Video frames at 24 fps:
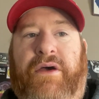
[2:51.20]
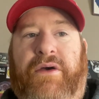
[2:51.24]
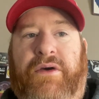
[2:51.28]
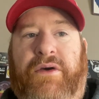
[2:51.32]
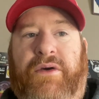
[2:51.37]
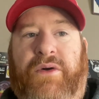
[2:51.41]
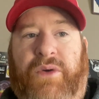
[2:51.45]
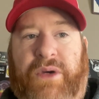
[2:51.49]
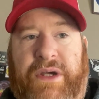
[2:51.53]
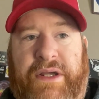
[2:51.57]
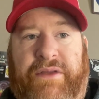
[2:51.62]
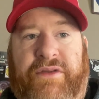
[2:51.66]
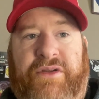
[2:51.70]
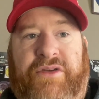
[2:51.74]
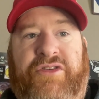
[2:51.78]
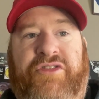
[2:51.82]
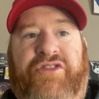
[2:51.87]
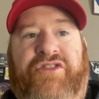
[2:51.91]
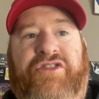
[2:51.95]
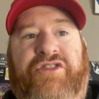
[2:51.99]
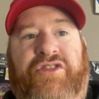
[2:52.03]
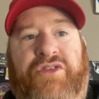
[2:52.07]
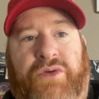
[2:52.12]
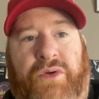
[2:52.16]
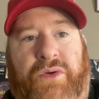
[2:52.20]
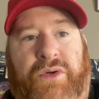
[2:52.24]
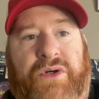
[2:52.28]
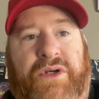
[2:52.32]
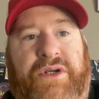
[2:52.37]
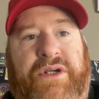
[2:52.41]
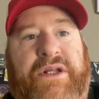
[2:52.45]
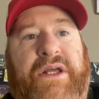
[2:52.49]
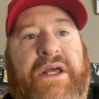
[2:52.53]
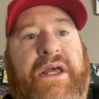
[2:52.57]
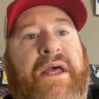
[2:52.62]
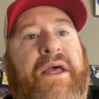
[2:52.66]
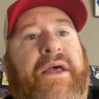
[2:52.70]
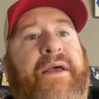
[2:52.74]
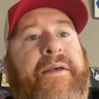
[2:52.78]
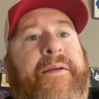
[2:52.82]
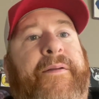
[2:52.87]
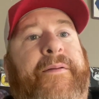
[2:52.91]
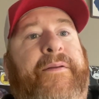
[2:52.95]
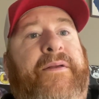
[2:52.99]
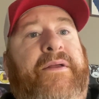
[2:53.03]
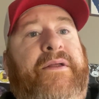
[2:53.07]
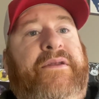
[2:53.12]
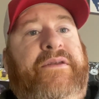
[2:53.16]
Oilers scored
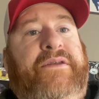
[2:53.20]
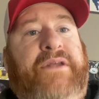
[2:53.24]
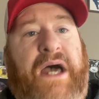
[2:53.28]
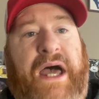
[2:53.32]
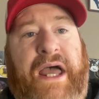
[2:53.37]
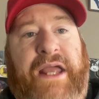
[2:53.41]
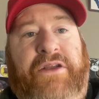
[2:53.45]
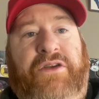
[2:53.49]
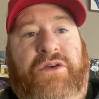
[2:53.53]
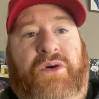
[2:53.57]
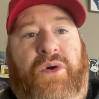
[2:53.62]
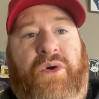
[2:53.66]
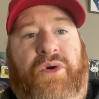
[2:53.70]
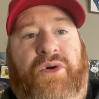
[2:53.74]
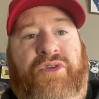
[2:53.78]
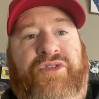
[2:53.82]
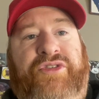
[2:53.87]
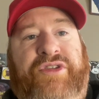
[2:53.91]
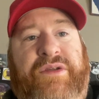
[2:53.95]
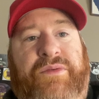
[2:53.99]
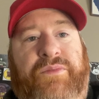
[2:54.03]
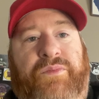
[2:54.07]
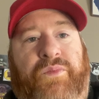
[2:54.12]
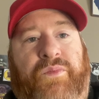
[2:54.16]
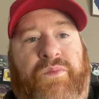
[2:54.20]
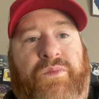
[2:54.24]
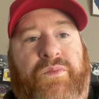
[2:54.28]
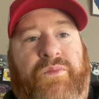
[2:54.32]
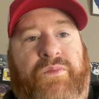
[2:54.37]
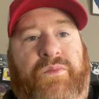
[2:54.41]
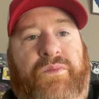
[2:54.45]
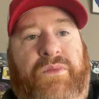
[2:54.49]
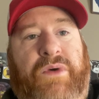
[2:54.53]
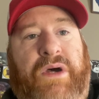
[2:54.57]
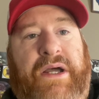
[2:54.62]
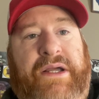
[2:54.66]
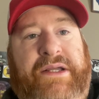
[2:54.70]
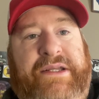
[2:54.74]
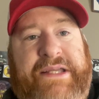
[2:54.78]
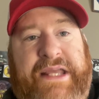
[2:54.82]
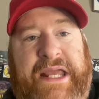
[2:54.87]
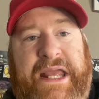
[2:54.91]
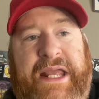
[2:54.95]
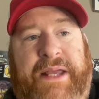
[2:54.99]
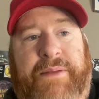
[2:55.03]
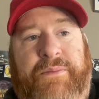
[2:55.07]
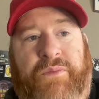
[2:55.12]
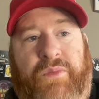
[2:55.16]
9 goals in a
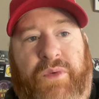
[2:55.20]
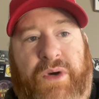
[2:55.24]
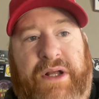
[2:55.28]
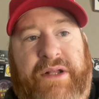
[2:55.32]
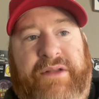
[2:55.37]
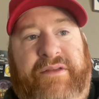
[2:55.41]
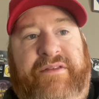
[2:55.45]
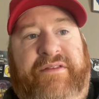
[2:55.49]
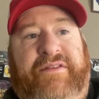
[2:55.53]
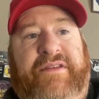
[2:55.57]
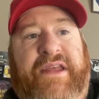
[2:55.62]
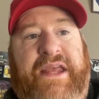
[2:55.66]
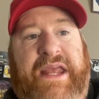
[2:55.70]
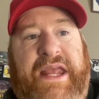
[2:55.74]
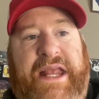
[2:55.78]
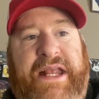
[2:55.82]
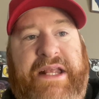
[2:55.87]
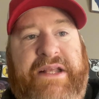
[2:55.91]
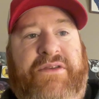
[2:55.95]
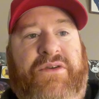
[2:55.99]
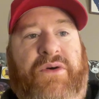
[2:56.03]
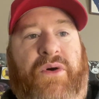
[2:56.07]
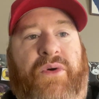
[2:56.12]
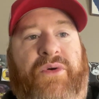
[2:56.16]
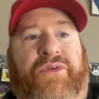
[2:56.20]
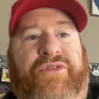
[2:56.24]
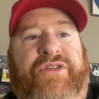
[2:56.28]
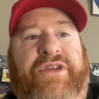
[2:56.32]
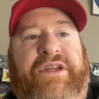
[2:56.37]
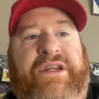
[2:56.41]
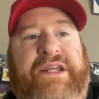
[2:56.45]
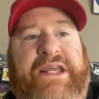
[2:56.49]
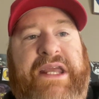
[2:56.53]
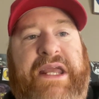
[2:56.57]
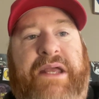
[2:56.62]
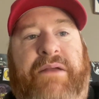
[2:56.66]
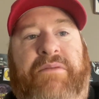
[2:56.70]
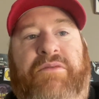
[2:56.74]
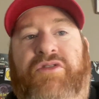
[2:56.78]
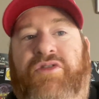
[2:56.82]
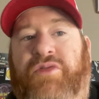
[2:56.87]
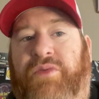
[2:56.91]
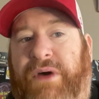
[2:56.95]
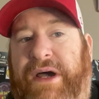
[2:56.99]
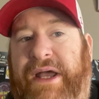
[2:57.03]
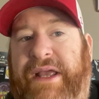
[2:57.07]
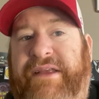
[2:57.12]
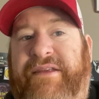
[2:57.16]
game once, 8 goals in a game
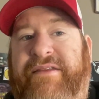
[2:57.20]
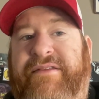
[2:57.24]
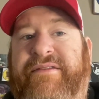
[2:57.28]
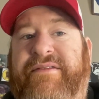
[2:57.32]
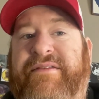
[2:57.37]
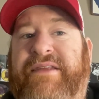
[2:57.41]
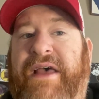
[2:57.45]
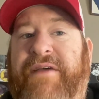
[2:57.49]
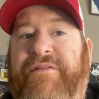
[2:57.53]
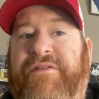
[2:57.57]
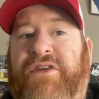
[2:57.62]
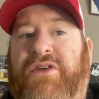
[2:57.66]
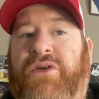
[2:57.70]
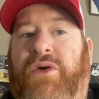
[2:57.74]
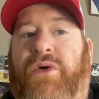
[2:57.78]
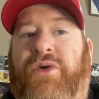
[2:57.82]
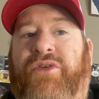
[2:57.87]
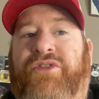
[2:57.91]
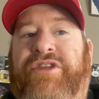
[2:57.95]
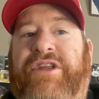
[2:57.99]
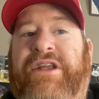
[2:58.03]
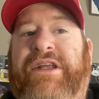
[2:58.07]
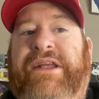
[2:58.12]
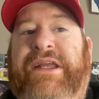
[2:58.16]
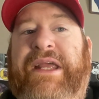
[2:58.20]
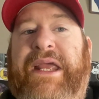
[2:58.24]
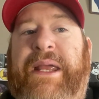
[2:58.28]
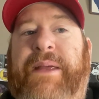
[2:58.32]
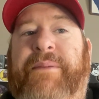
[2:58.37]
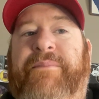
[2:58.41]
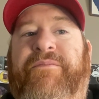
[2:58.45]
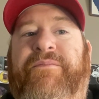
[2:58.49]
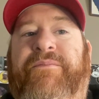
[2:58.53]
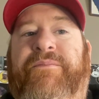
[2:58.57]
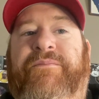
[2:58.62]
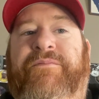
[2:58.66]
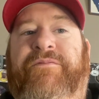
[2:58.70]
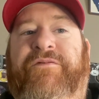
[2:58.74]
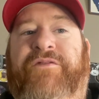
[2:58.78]
twice, 7 goals in a game